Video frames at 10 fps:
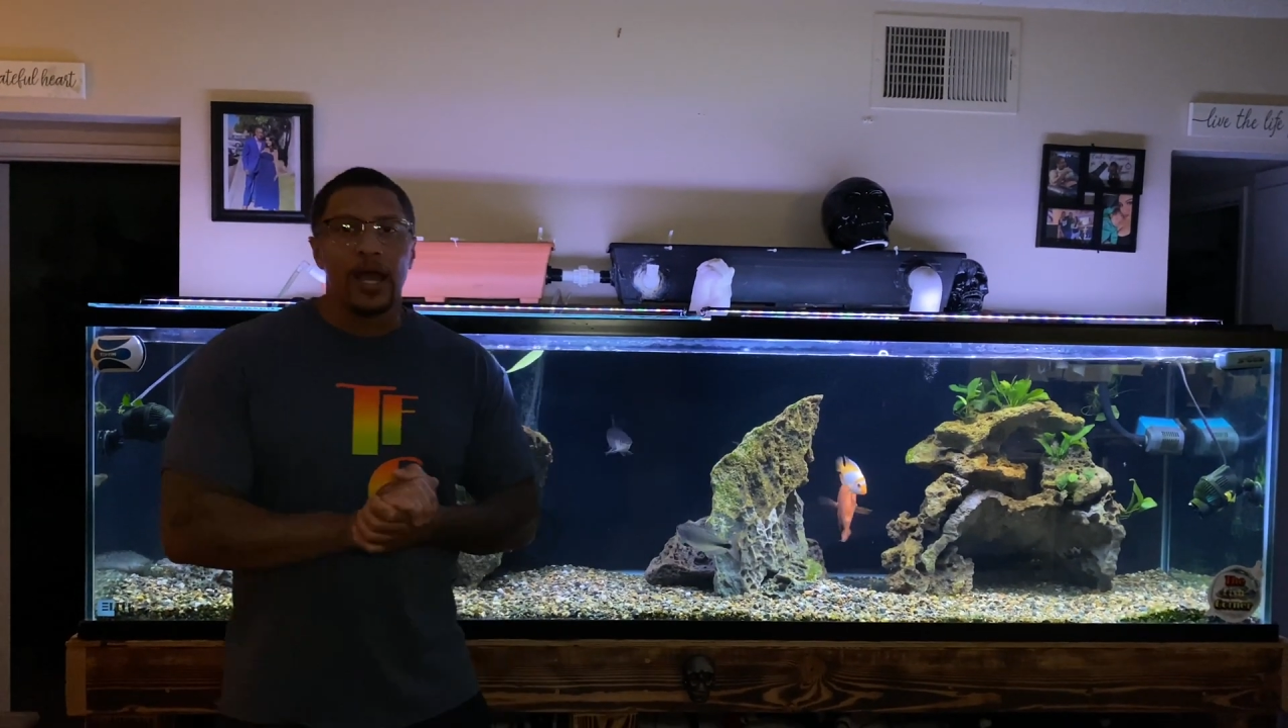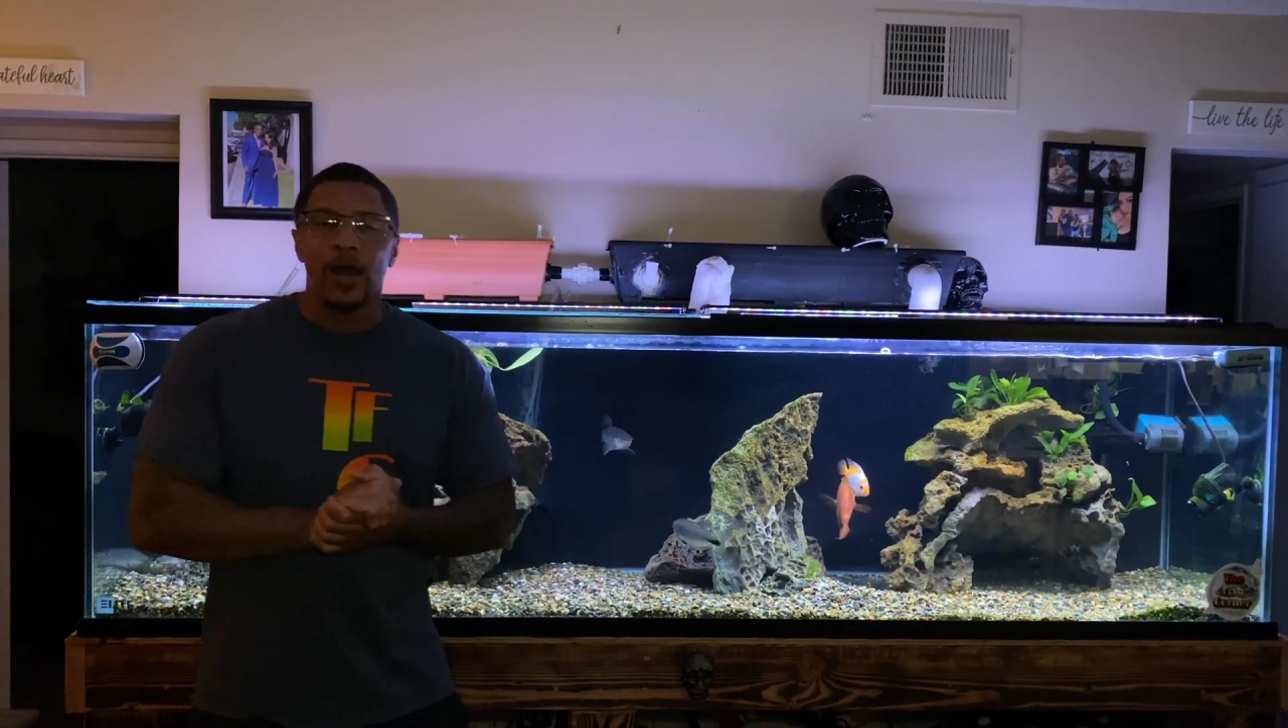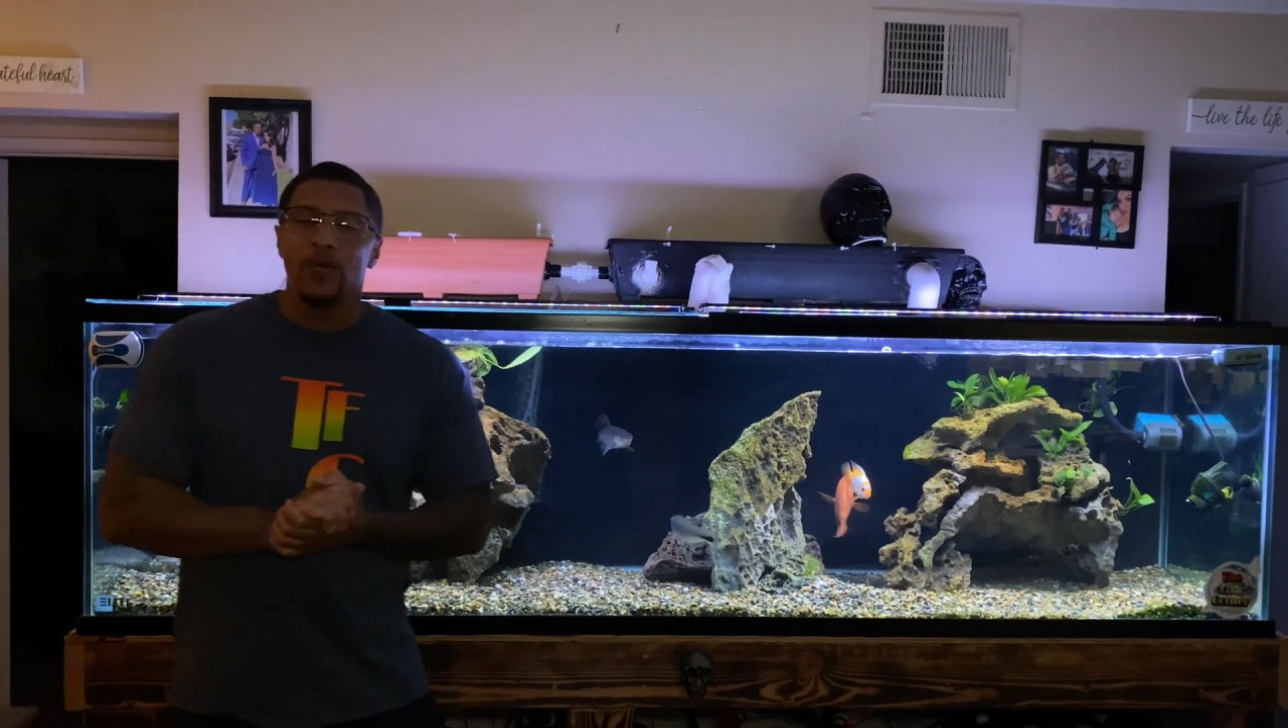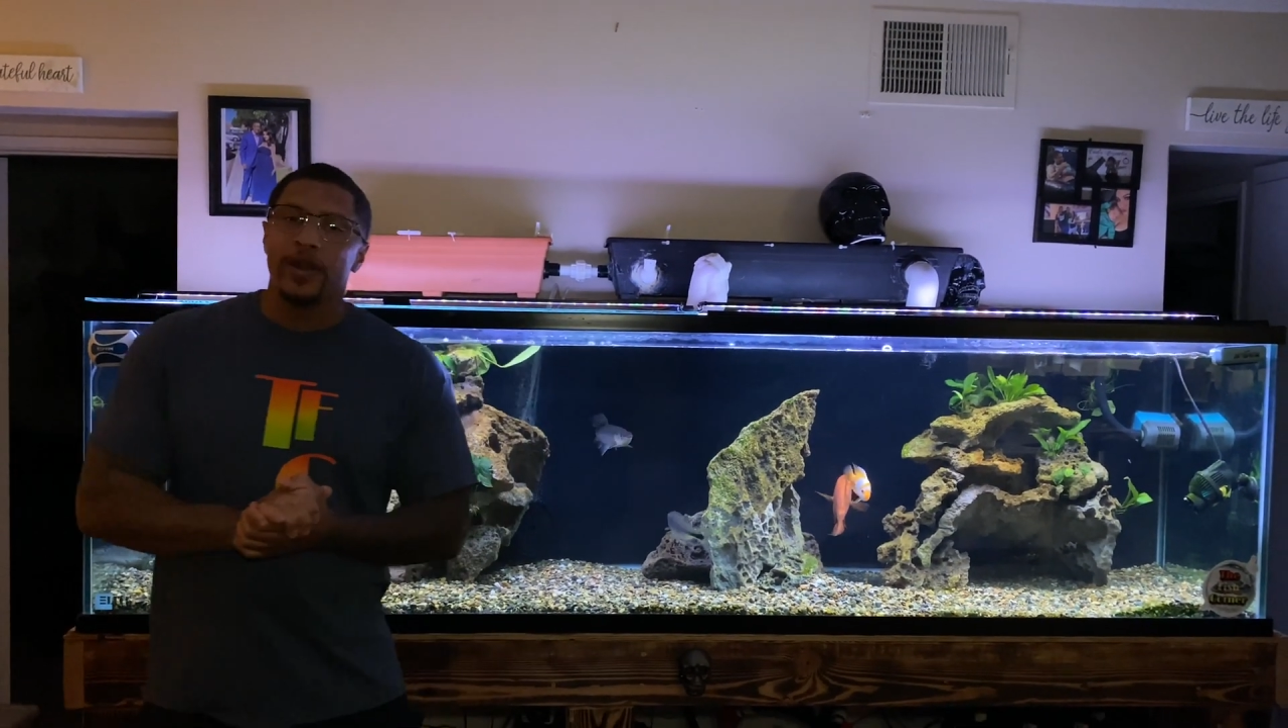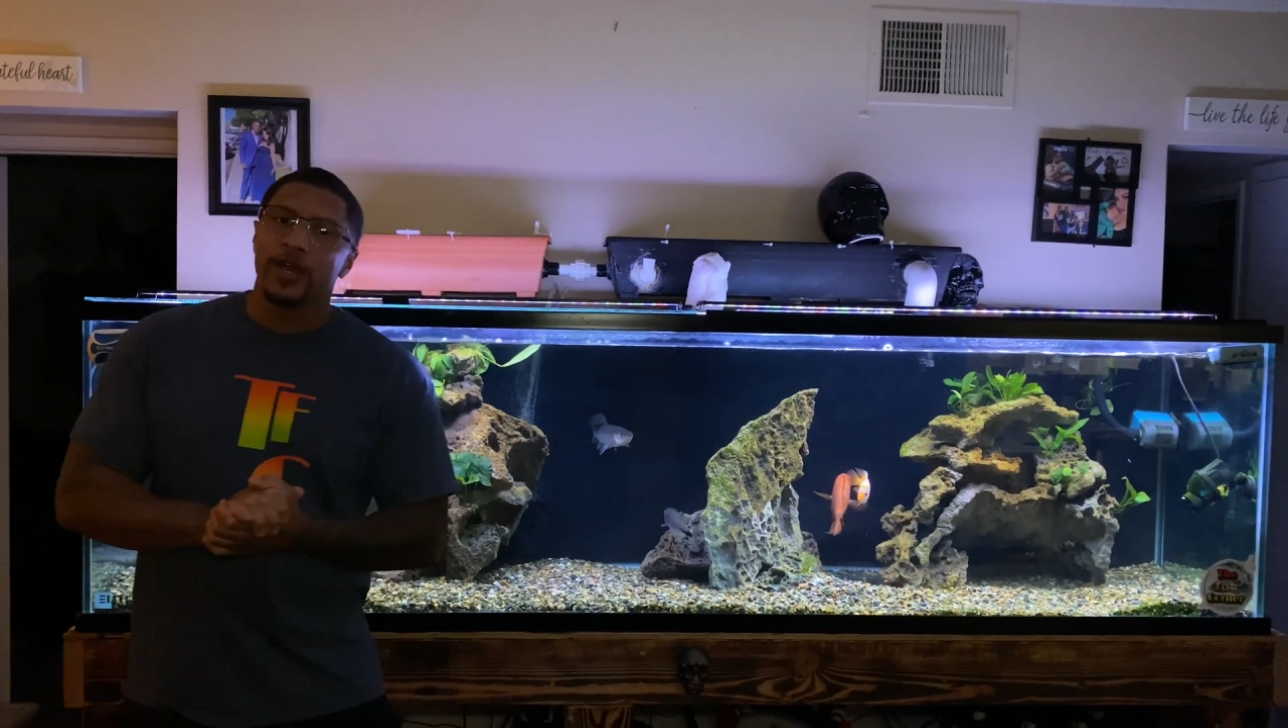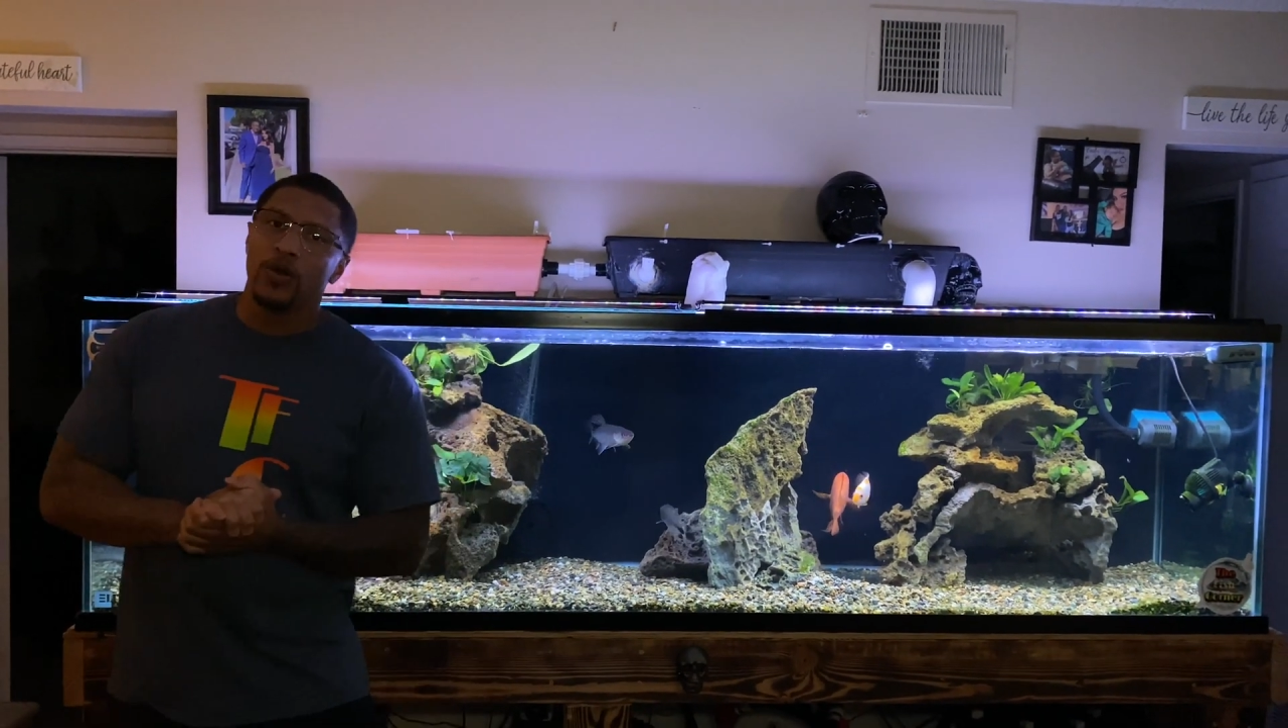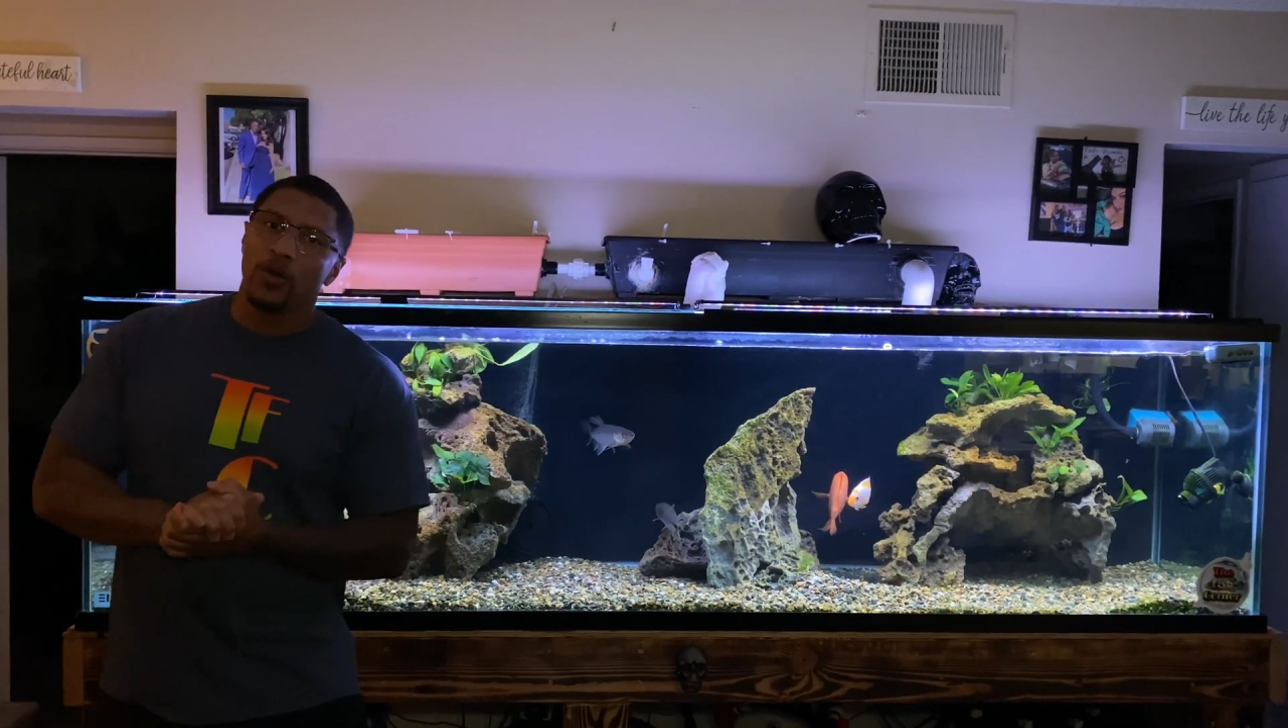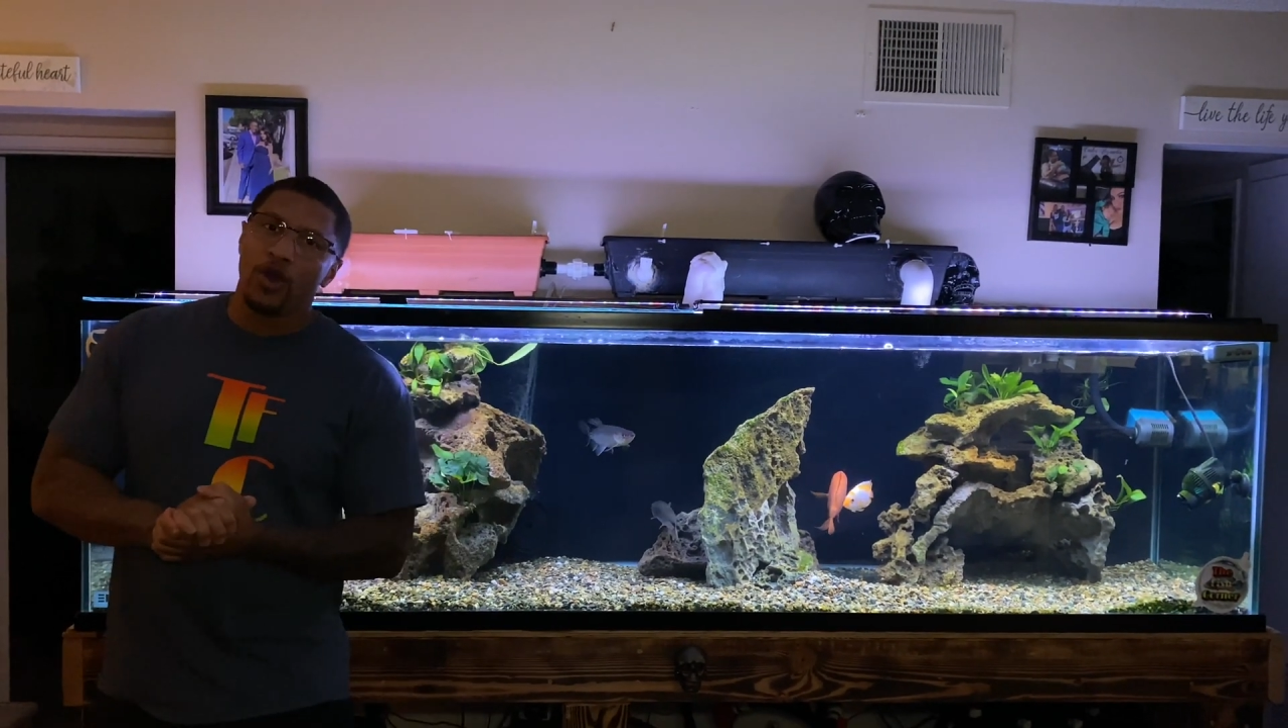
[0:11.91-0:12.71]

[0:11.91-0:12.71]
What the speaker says: I want to go